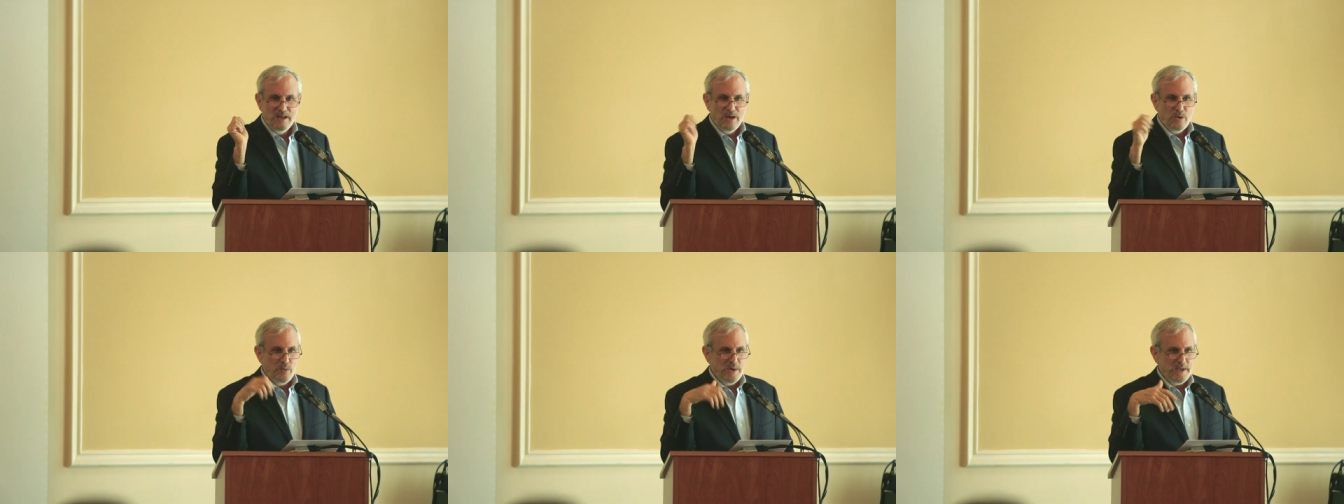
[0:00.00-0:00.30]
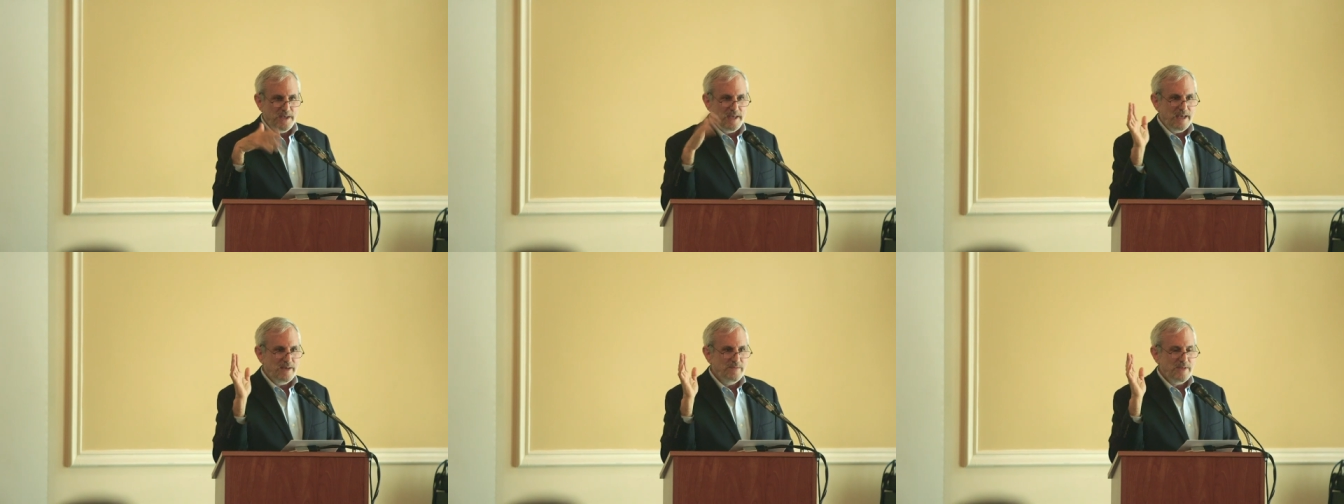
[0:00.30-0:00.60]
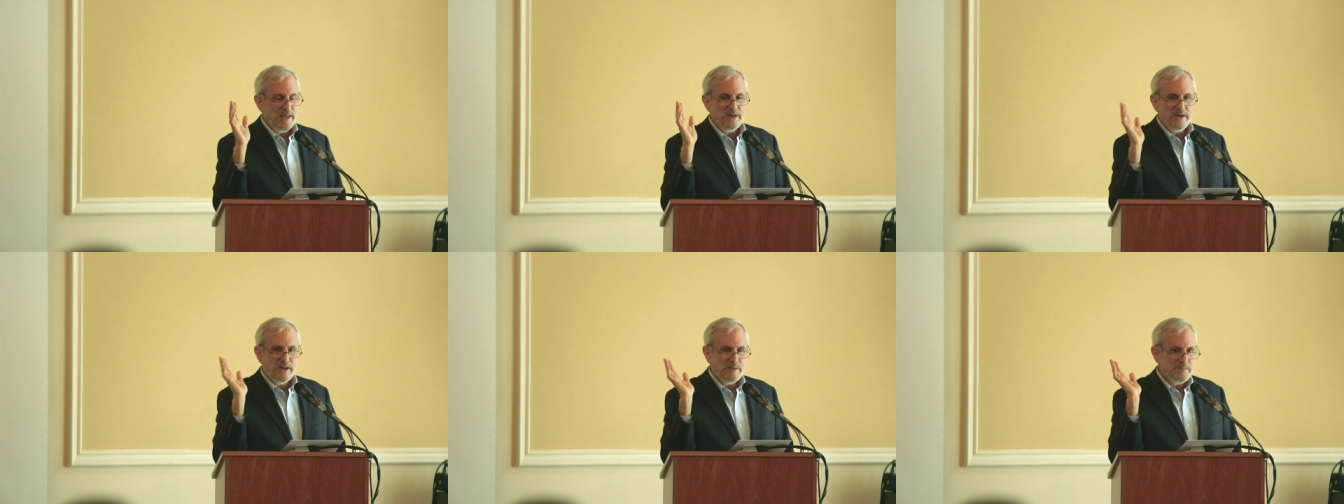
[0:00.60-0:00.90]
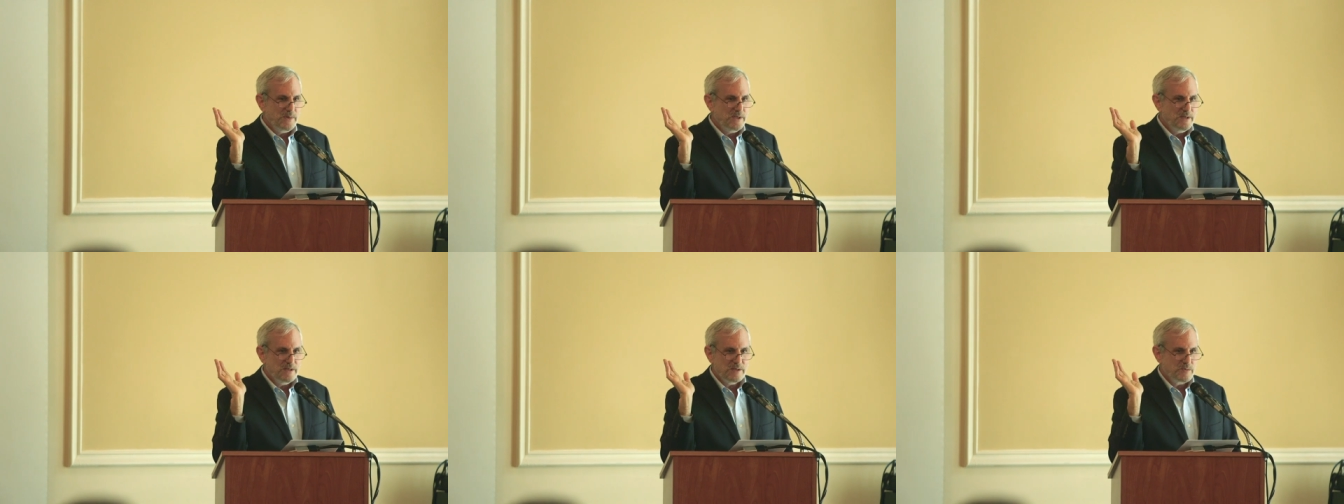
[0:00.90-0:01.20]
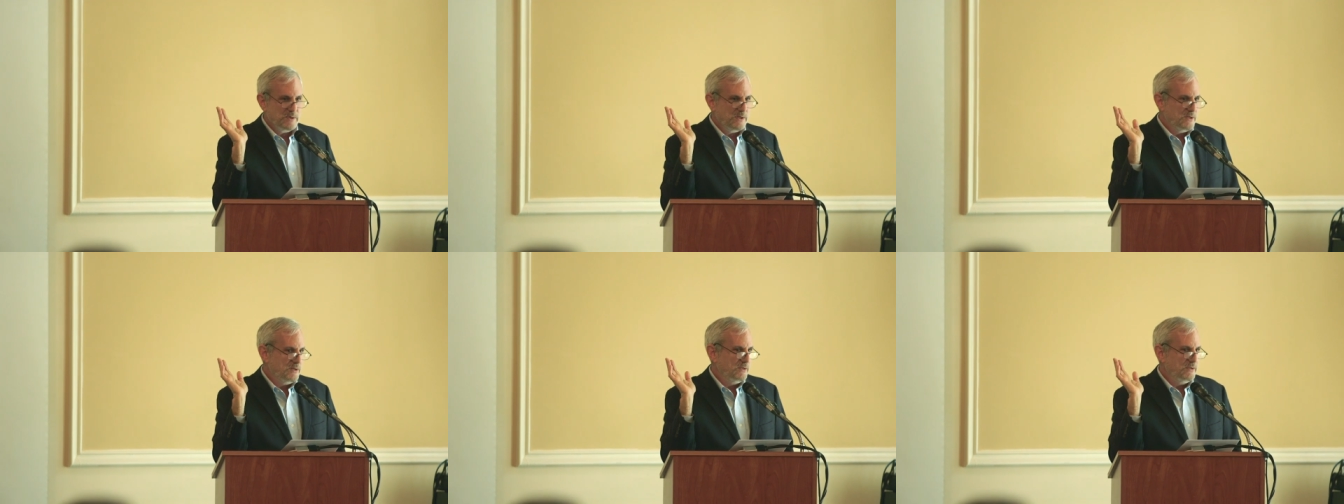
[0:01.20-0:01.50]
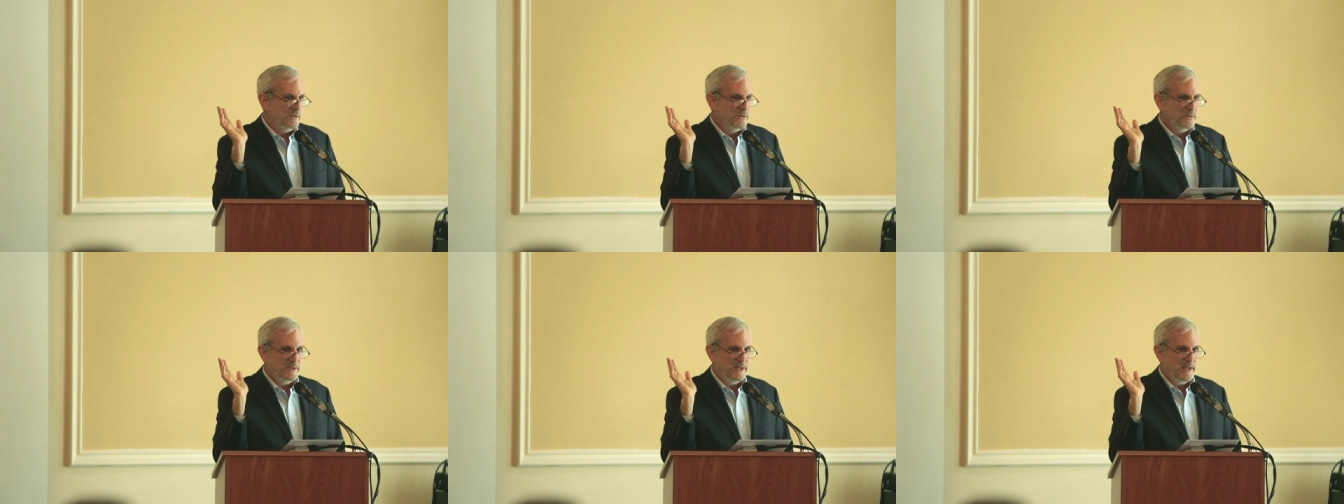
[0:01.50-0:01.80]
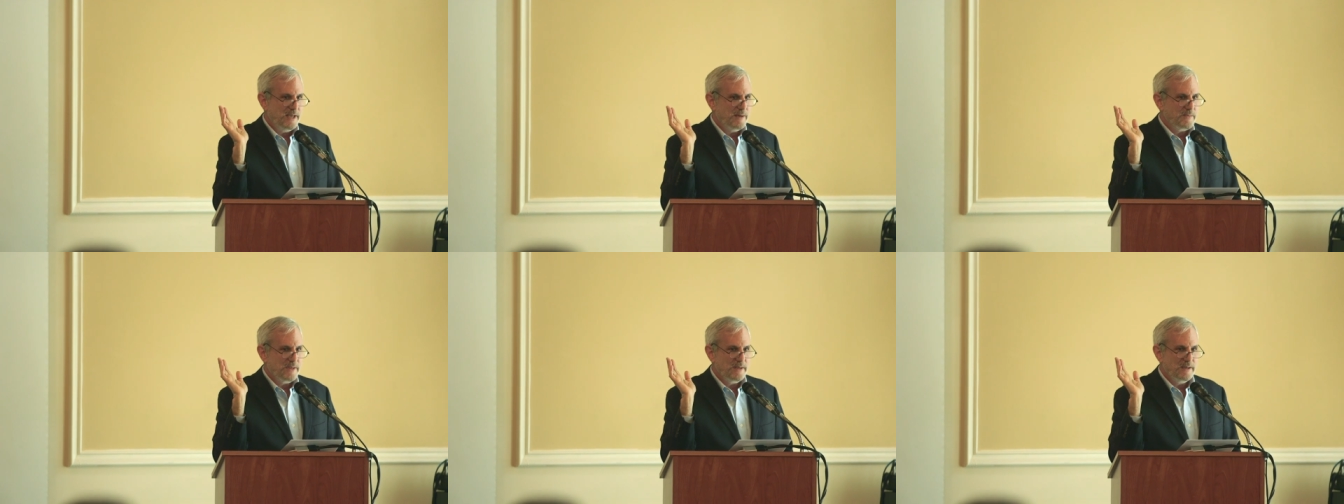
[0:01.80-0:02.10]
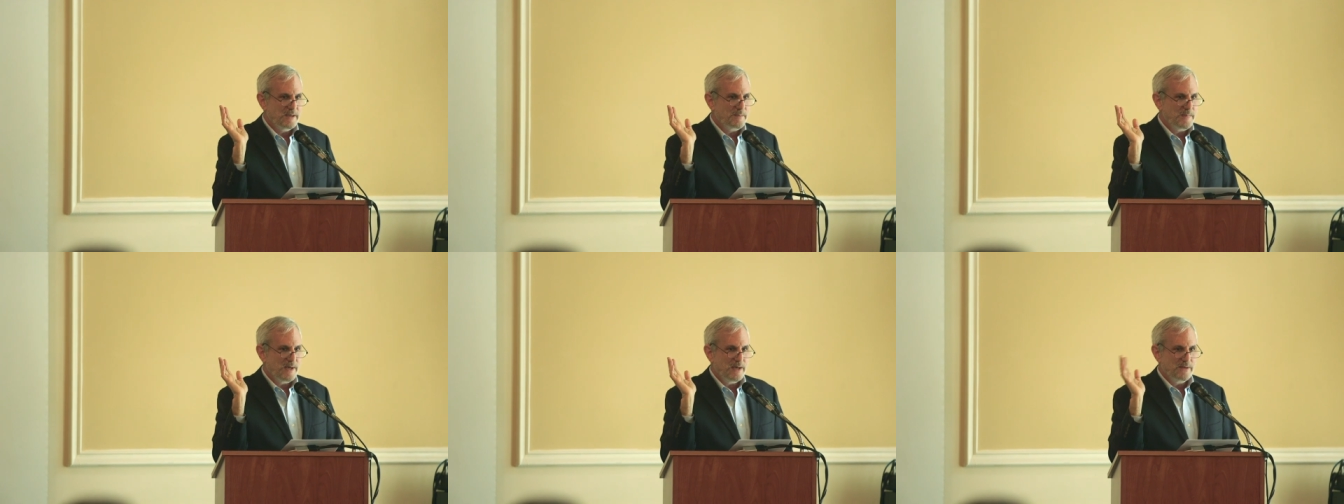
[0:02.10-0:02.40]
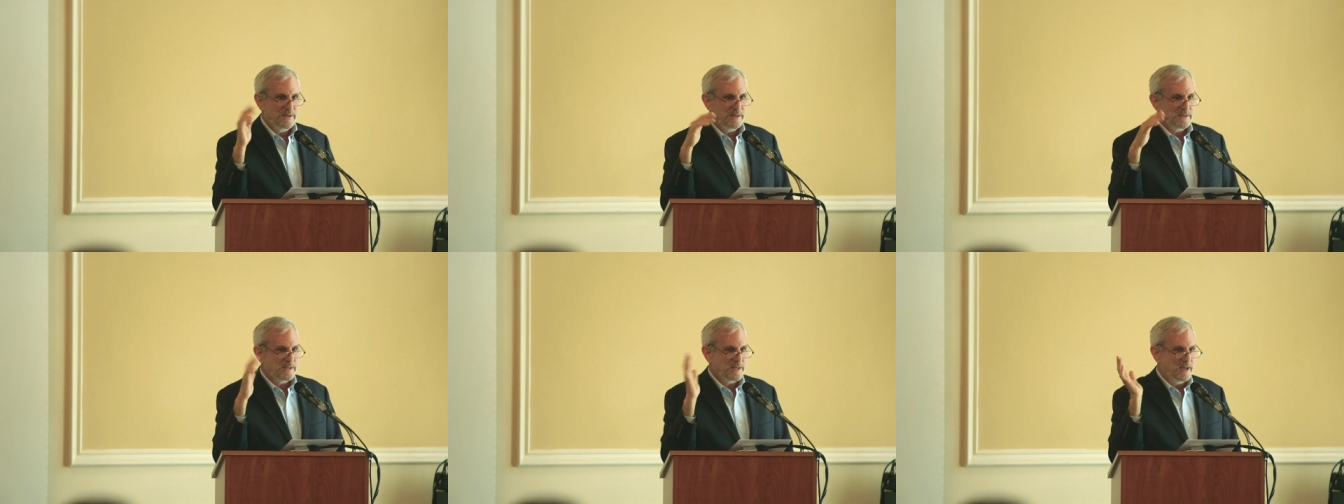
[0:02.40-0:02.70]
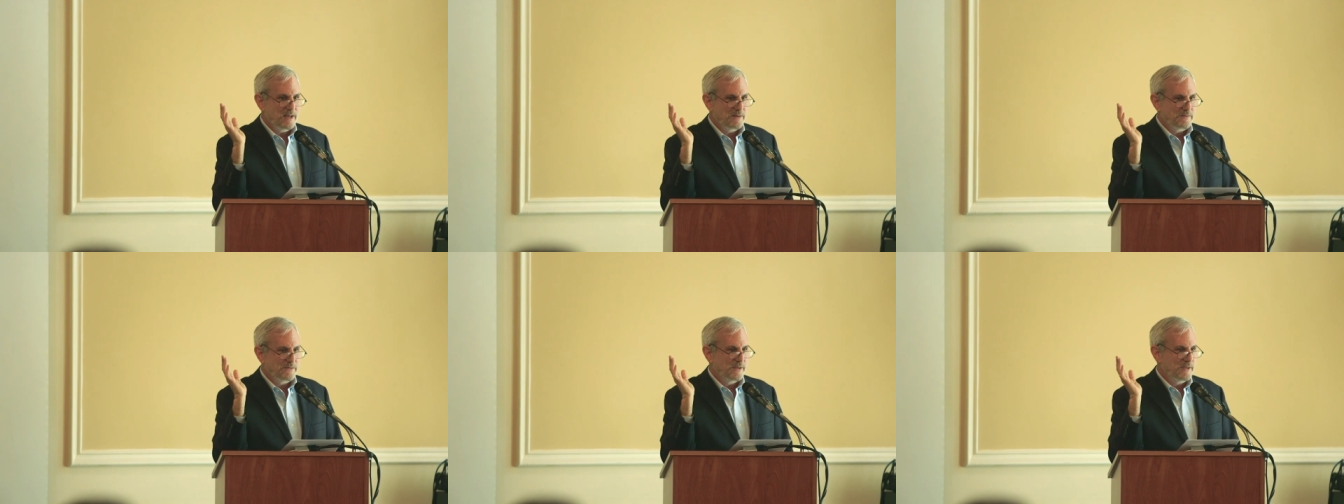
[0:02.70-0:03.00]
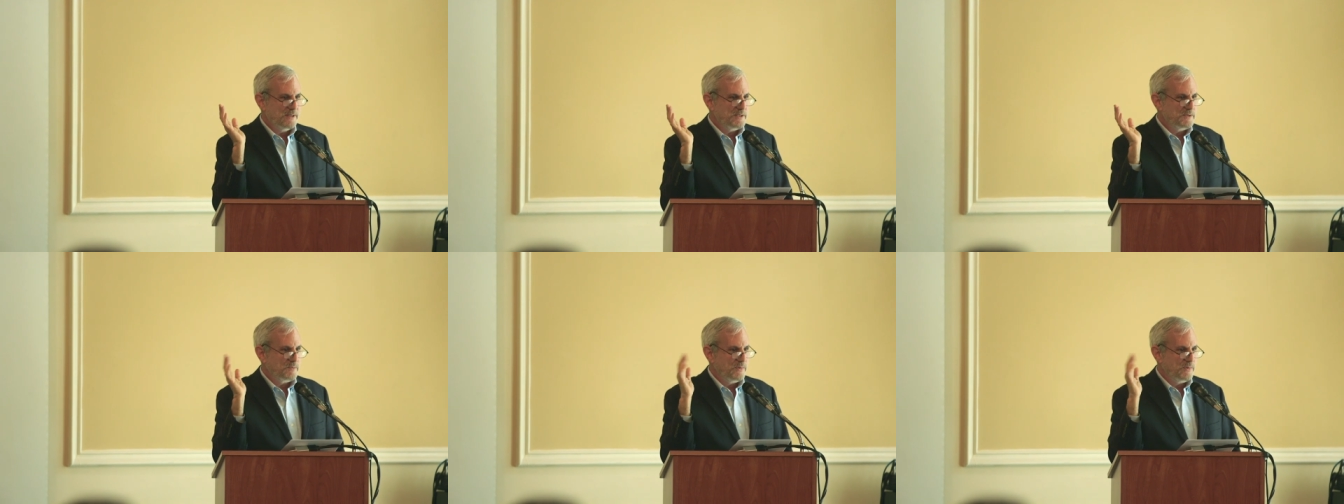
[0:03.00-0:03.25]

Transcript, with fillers: We gave that up because we couldn't do a damn thing about these conflicts,